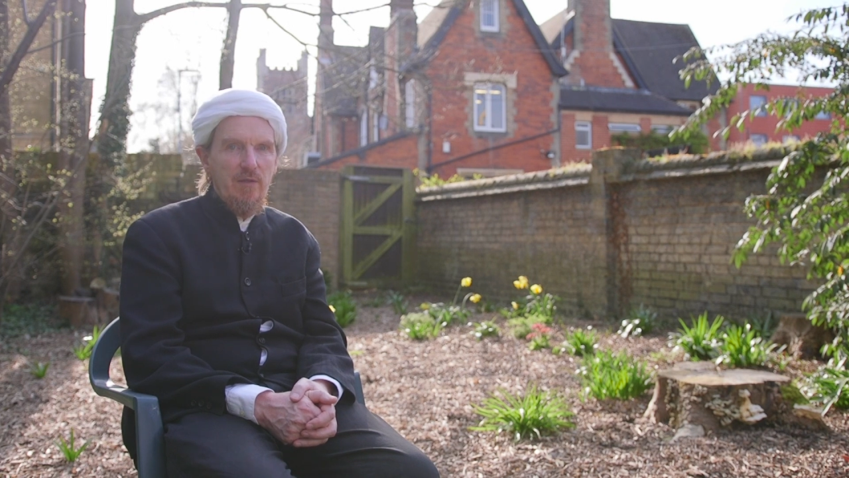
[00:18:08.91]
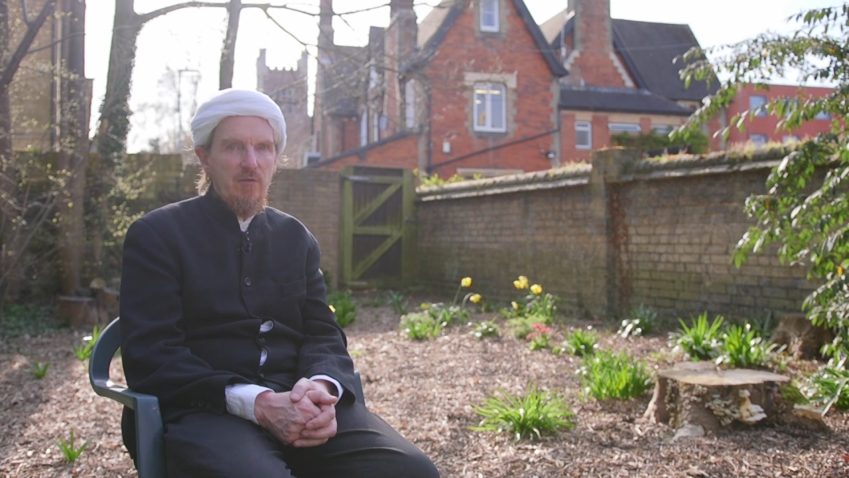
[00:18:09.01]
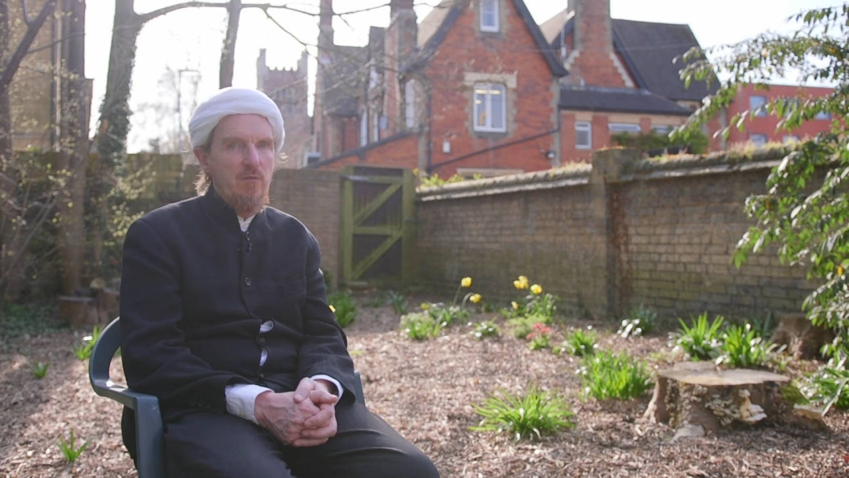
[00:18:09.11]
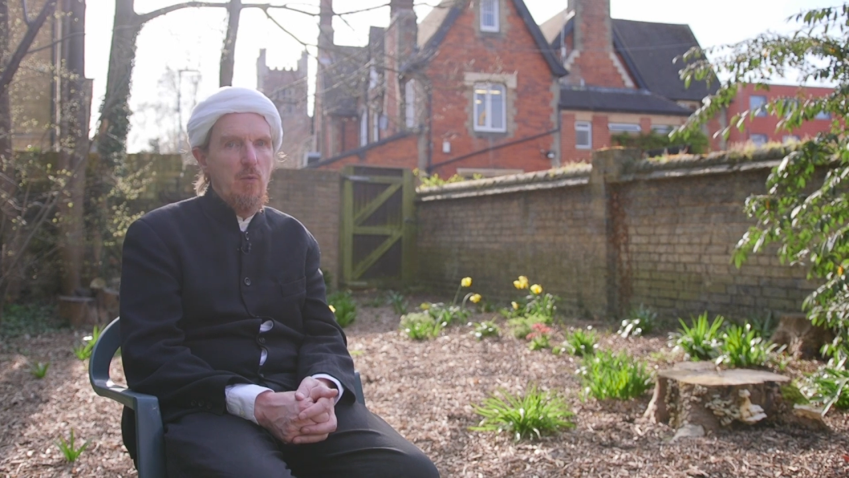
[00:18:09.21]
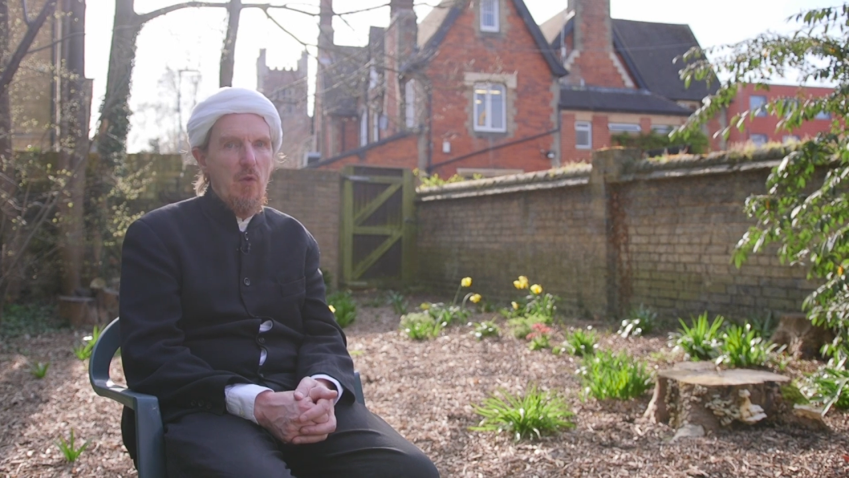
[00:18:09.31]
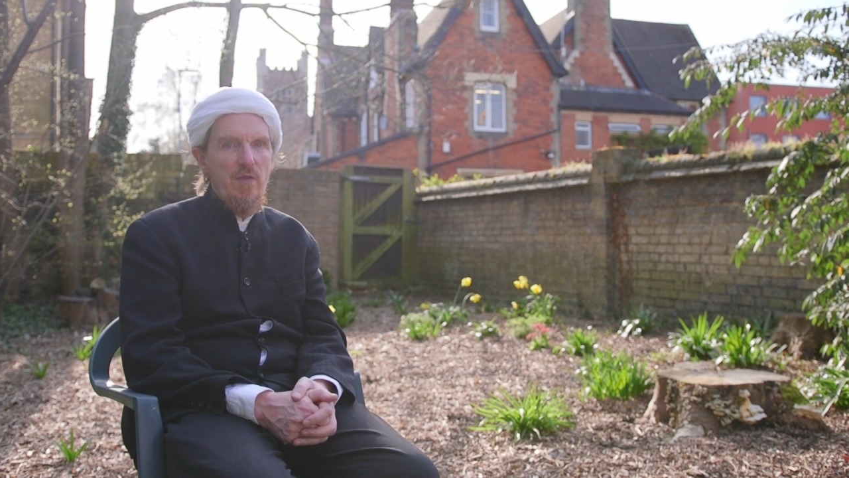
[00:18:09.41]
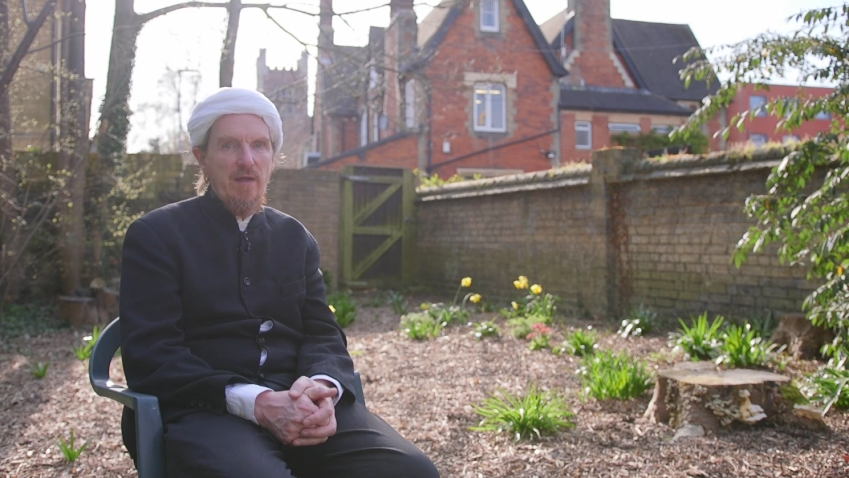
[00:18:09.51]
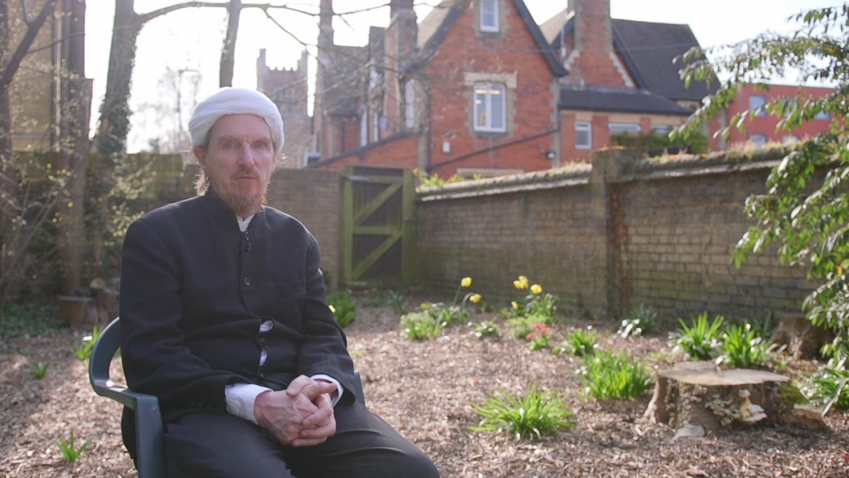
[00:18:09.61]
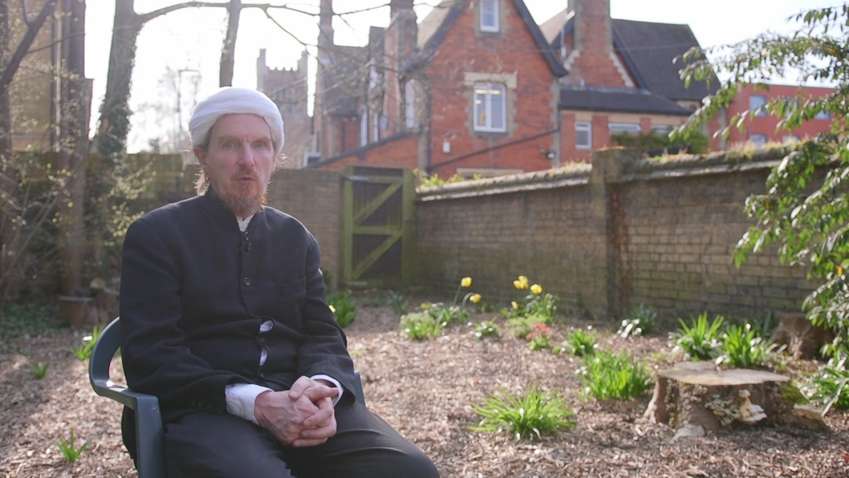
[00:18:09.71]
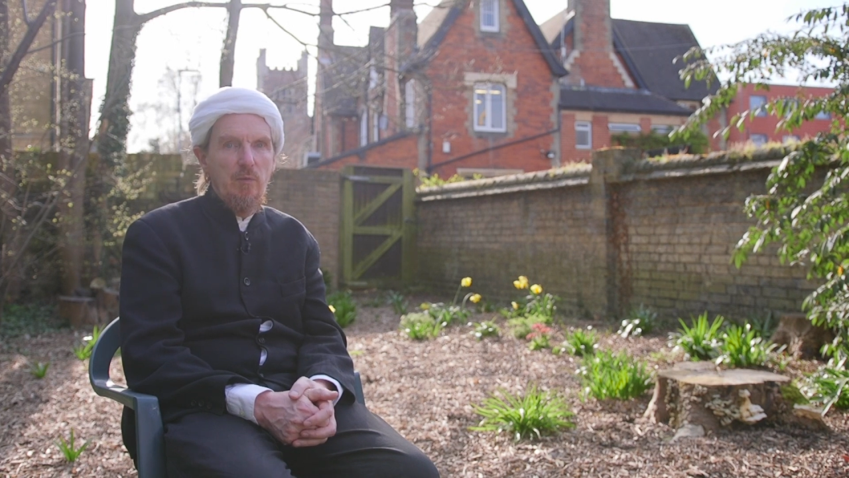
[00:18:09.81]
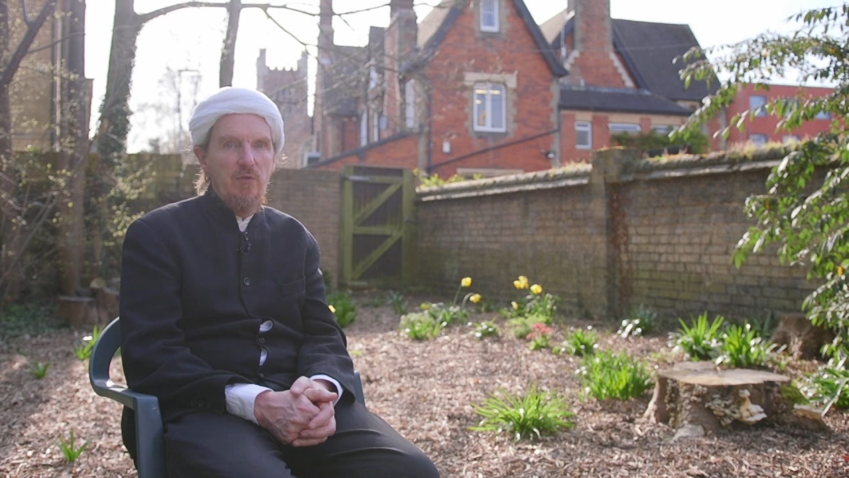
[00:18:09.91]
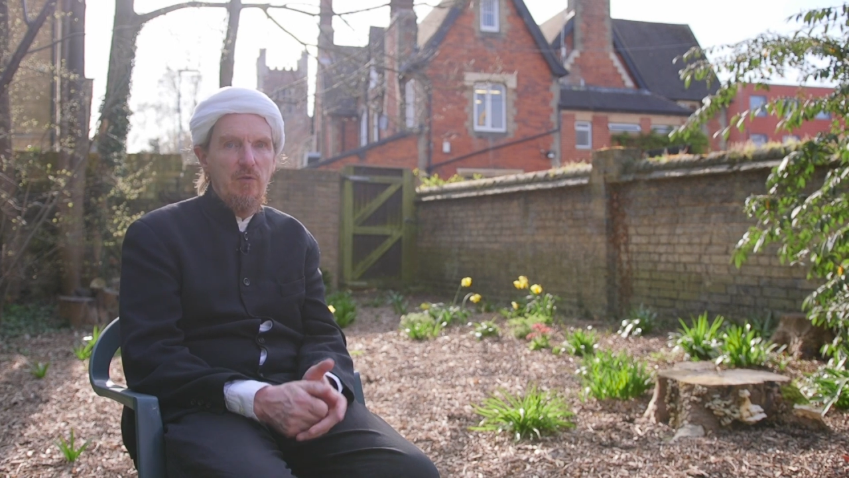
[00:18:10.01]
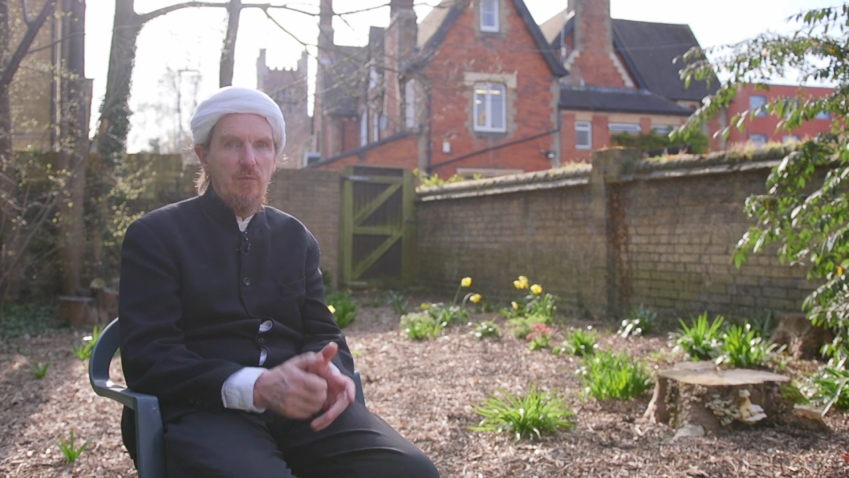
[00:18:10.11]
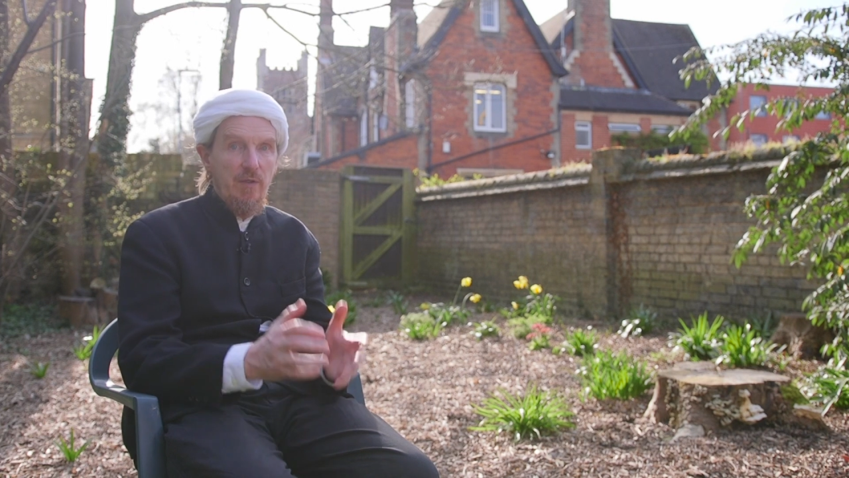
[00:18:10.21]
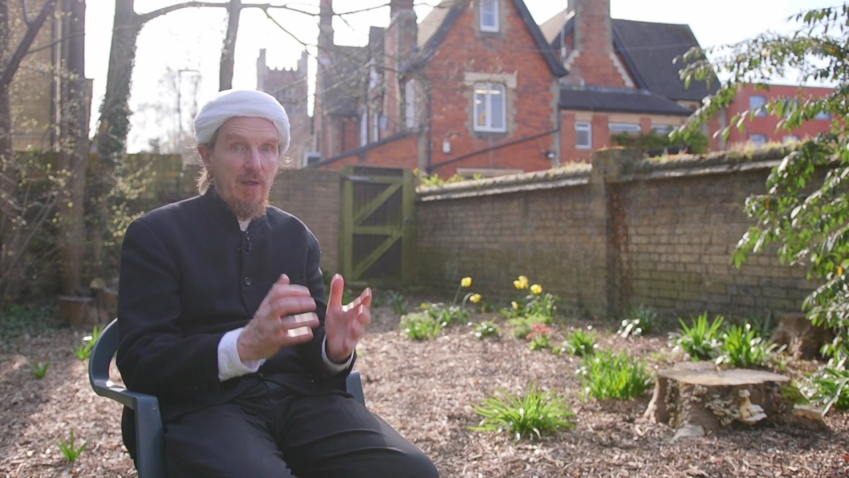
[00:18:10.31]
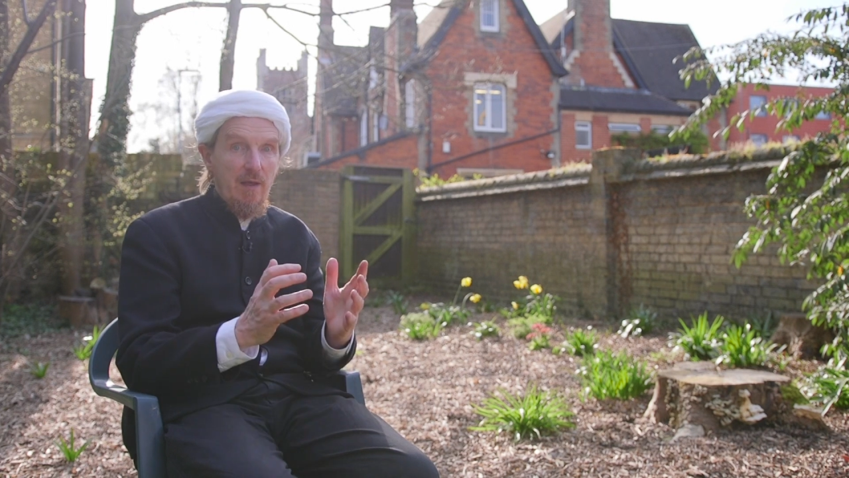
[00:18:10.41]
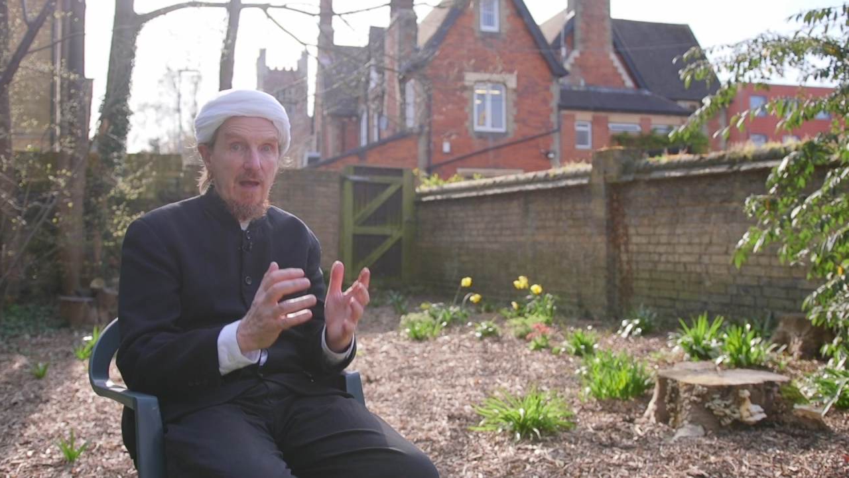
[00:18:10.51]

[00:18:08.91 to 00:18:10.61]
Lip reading: as more thankful Muslims,